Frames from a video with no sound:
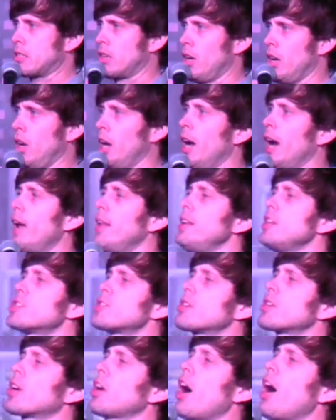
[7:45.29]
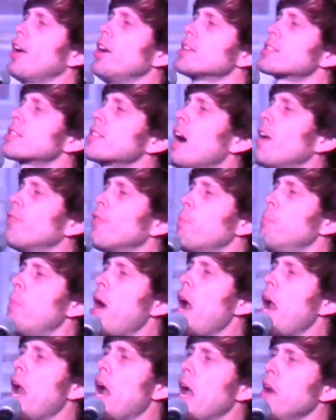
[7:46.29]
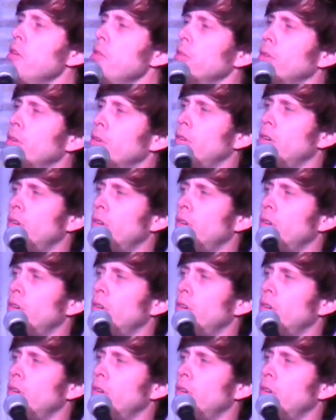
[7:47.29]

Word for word: at least you'd call yourself a man.